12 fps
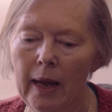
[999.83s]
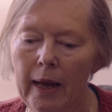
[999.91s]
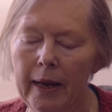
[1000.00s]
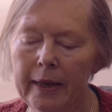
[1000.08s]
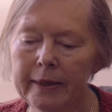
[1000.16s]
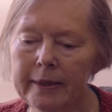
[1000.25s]

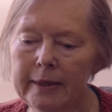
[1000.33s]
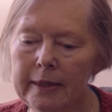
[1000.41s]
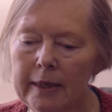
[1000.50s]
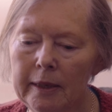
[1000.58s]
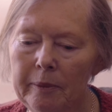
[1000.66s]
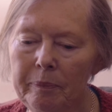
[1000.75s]

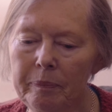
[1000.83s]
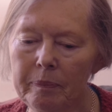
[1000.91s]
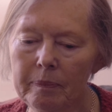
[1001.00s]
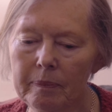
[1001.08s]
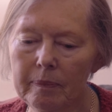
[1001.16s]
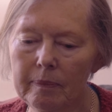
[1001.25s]

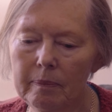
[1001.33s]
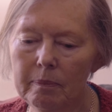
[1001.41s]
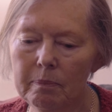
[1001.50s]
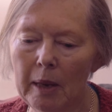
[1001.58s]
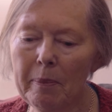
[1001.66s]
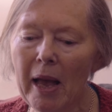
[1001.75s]
and
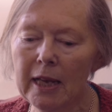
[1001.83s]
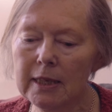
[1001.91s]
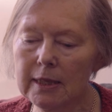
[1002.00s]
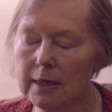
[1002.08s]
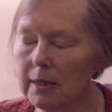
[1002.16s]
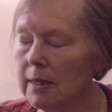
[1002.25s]
my
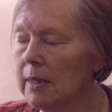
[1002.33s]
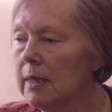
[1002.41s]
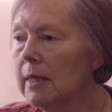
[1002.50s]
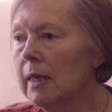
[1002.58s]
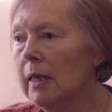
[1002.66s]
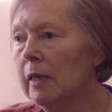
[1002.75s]
pastor,
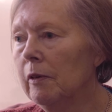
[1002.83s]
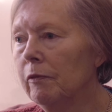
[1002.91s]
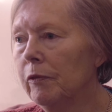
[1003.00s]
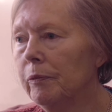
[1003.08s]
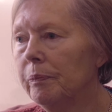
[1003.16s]
Steve,